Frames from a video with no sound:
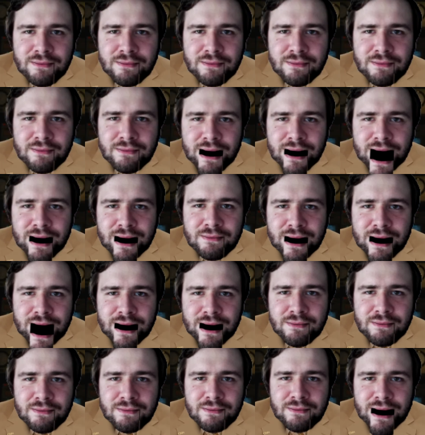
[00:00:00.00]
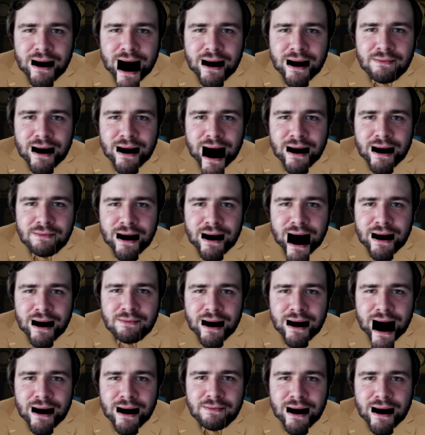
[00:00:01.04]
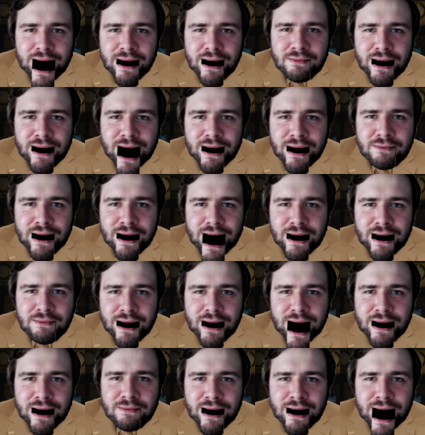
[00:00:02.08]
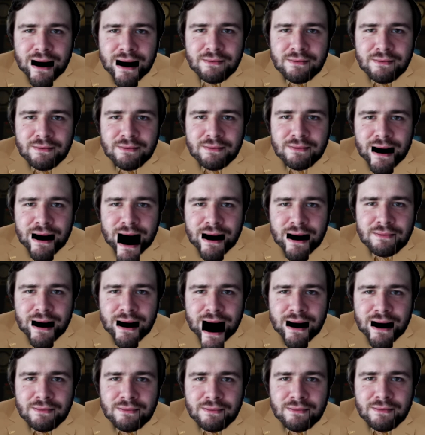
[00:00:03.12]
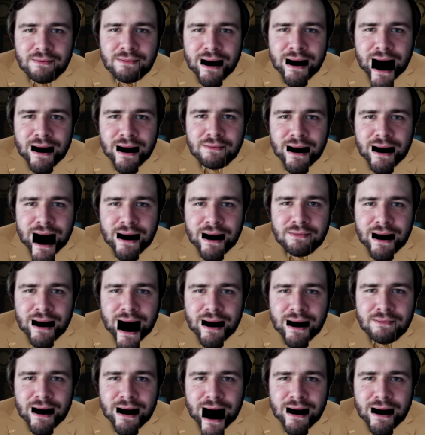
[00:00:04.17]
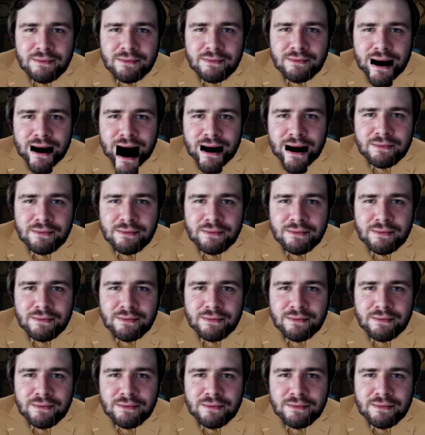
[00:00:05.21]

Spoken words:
Our next question comes in from a man with chest-high morals. Mr. Knockers16